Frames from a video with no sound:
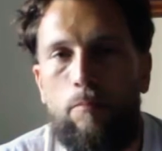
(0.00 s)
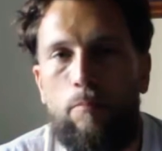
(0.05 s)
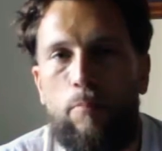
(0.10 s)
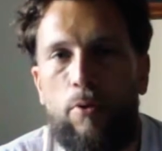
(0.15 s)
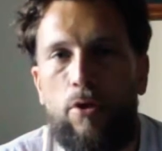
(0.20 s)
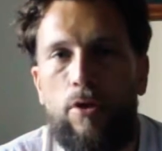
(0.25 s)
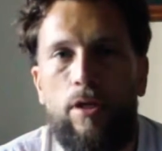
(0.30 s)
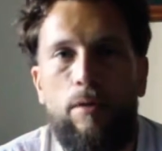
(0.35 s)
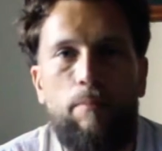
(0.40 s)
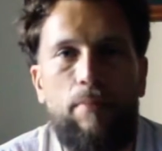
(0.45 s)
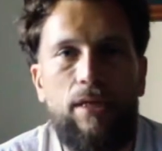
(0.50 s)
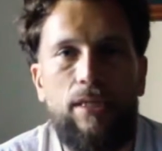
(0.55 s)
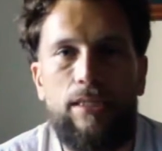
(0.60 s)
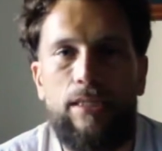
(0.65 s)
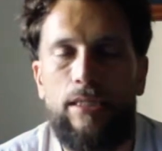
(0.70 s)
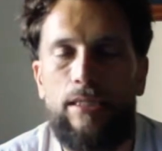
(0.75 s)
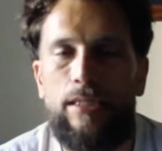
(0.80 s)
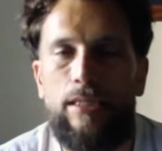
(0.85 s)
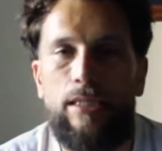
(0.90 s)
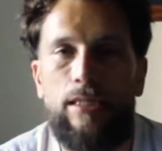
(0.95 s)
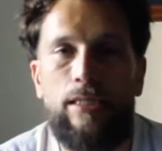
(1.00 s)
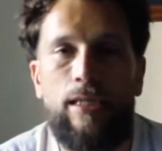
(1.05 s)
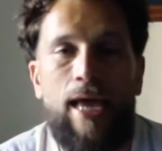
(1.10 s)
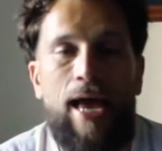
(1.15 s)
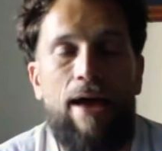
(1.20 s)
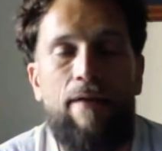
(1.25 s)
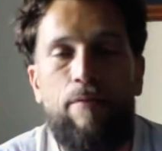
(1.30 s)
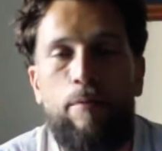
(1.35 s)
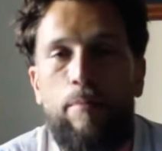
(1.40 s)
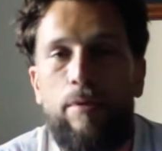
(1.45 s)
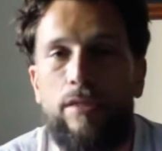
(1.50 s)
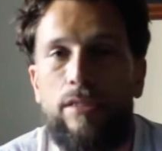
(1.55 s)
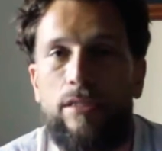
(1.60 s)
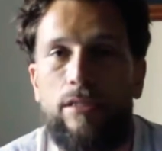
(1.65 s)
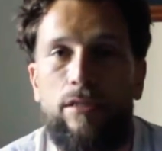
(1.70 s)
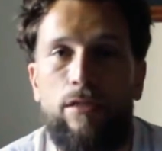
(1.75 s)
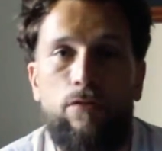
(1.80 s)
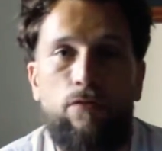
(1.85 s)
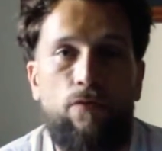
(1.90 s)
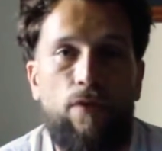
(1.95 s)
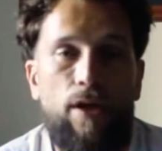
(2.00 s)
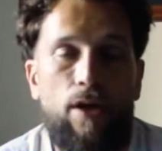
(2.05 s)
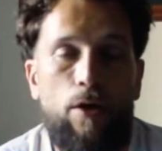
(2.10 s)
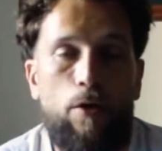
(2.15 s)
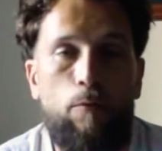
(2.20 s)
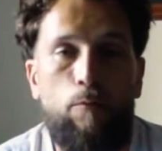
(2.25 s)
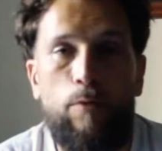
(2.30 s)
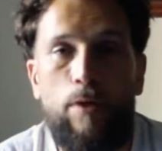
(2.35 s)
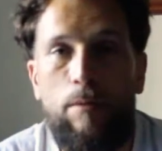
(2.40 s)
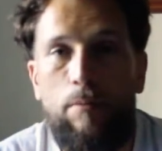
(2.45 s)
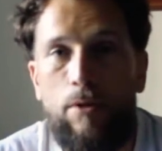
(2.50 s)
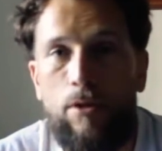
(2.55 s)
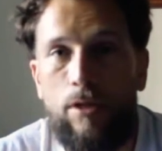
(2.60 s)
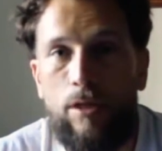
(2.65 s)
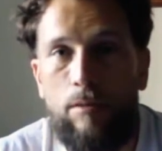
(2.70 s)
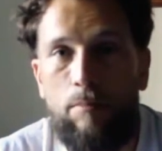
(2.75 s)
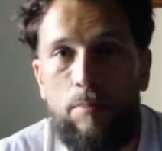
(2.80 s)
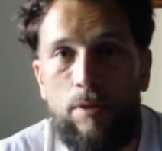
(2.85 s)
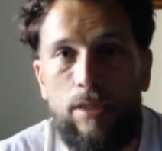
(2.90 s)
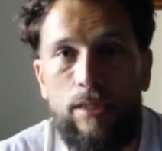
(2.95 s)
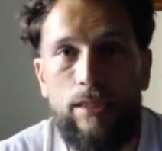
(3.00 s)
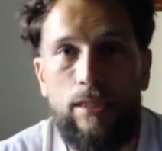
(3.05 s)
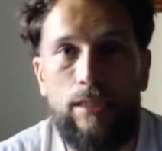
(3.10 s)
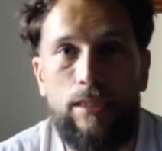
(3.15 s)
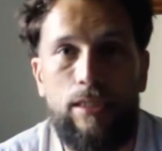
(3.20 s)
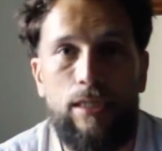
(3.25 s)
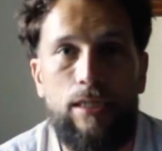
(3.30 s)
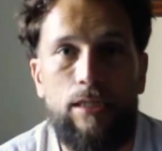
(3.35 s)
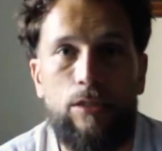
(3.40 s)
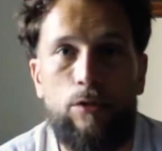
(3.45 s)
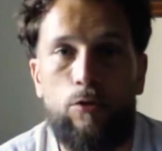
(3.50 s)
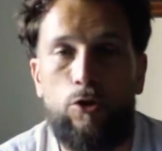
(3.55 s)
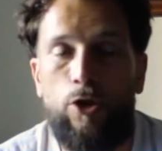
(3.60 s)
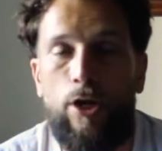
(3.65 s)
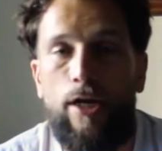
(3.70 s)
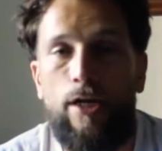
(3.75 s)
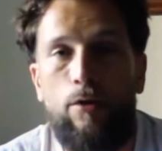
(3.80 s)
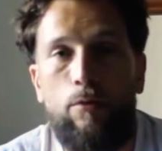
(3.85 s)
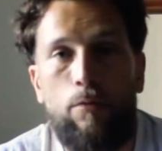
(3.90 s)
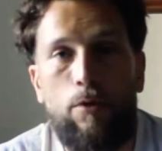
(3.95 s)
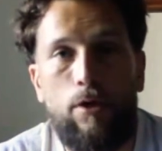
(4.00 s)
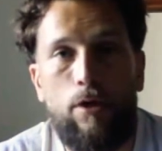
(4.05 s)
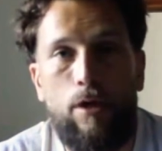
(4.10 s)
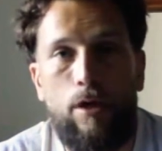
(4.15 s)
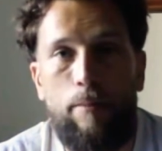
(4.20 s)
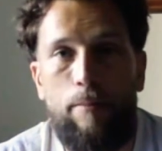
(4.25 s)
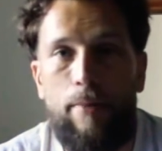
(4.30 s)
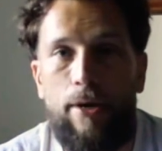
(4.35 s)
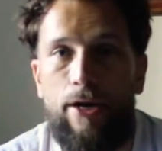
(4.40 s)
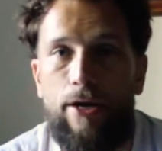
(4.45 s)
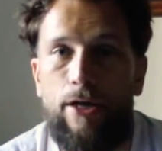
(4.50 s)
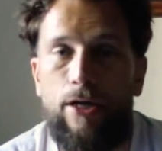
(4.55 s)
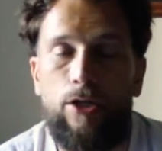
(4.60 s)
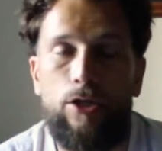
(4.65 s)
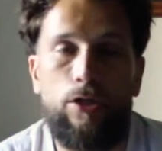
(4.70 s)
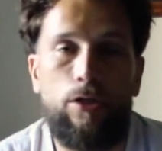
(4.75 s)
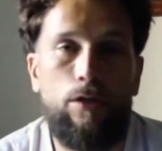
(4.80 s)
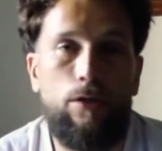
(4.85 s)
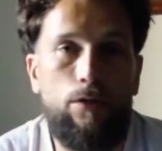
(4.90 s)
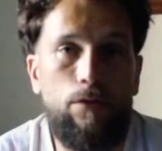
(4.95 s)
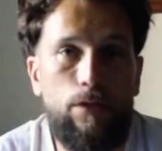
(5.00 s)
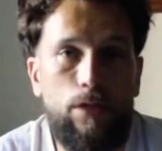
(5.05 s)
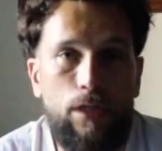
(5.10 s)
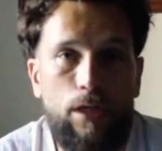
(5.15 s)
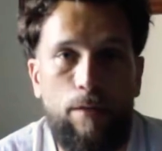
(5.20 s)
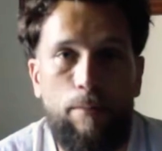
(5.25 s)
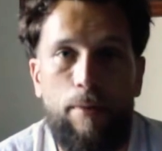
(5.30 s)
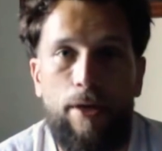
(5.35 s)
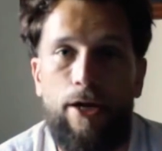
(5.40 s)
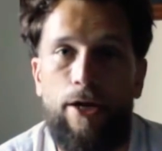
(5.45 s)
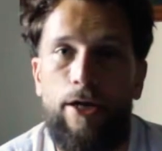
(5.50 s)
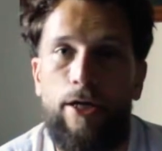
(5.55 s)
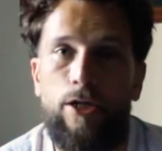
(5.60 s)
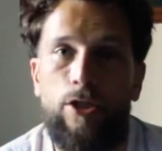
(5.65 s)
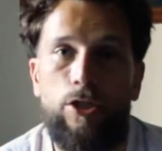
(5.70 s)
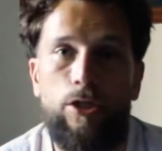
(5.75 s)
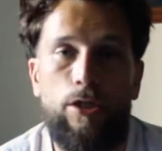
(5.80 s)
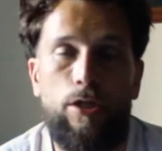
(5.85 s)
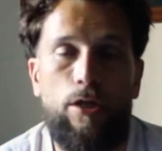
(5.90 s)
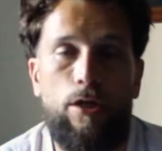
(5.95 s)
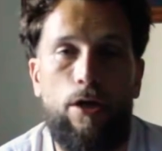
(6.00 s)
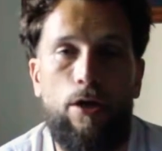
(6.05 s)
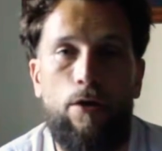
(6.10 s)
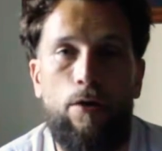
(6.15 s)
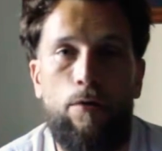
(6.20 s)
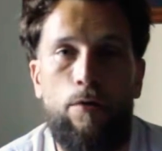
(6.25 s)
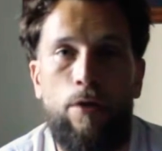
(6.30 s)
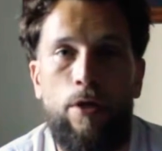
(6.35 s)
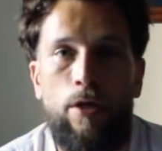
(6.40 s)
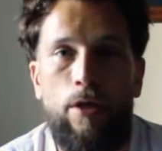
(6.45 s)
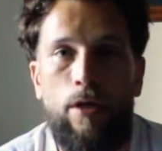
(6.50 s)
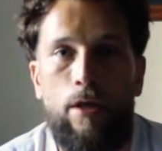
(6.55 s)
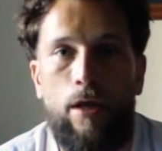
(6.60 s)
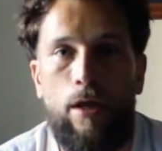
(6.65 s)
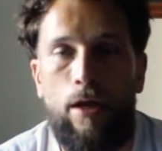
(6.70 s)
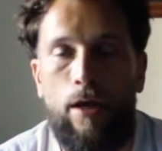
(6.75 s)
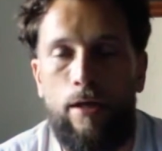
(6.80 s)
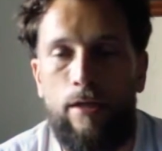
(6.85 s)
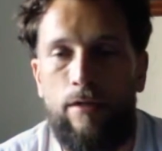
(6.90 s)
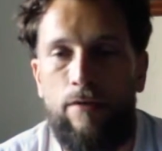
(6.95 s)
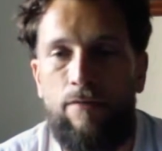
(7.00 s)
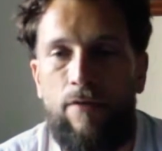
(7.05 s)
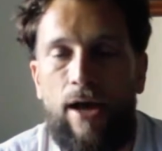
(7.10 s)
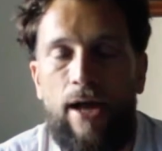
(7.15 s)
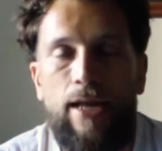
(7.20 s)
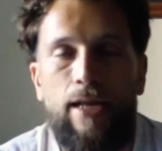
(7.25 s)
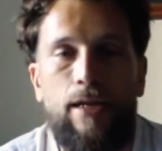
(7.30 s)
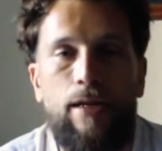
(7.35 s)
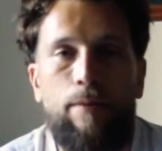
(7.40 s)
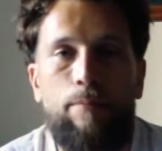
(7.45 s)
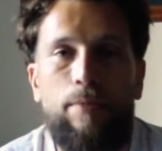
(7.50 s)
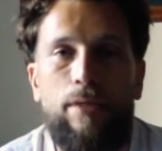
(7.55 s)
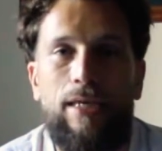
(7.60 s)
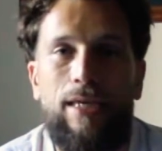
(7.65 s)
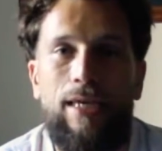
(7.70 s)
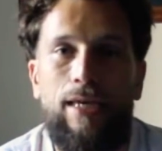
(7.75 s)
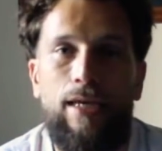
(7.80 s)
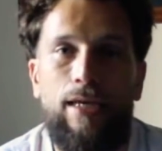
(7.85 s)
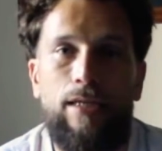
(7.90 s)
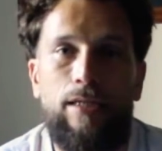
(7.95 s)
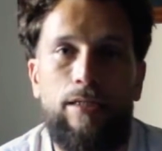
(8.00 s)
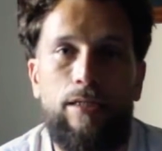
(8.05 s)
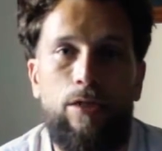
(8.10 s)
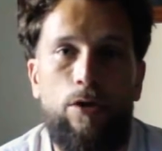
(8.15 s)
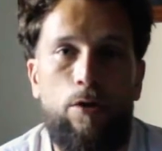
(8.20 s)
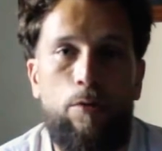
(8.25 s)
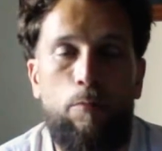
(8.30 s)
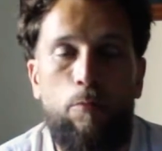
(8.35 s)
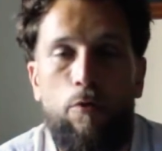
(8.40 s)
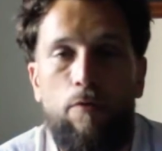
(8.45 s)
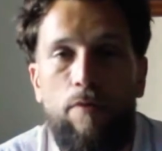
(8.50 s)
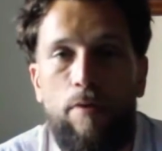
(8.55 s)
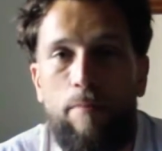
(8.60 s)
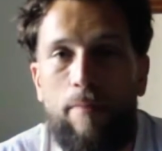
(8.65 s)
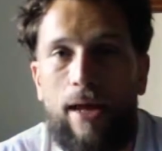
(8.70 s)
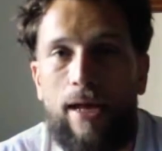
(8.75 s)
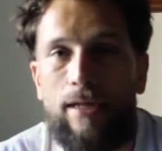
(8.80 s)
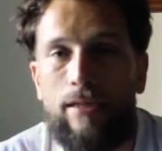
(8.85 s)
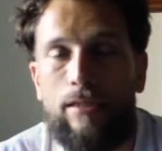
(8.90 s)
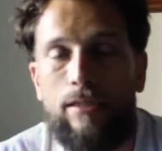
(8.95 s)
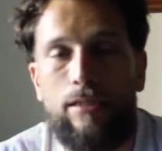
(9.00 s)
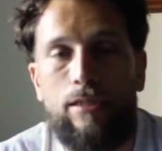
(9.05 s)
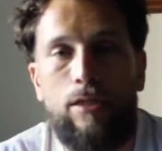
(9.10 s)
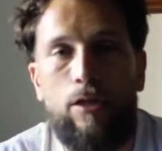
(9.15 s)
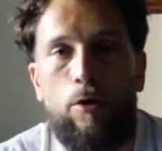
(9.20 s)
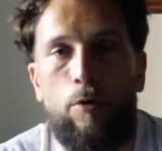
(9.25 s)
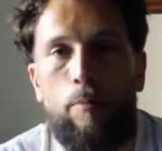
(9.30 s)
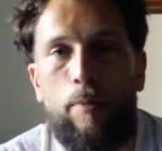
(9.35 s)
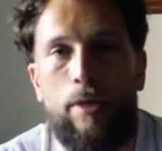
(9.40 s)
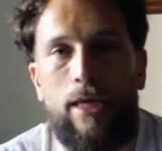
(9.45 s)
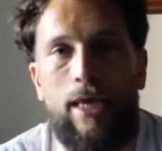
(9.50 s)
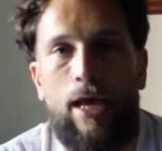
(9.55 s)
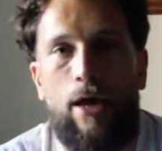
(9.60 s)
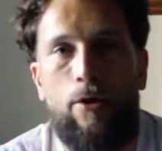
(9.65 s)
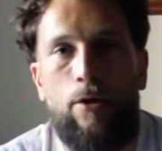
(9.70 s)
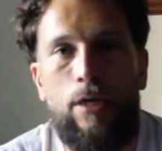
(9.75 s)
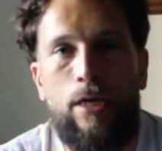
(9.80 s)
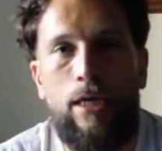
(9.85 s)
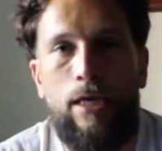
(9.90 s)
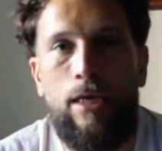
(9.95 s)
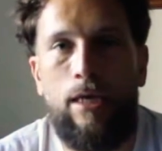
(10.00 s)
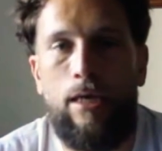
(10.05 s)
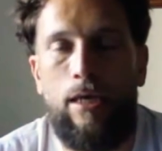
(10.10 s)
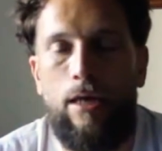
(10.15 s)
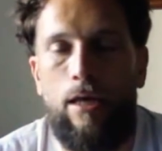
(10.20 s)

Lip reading: building businesses, having businesses fail, rebuilding businesses, trying to work on a marriage, losing a marriage, dividing up the kids, moving back to Sonoma County,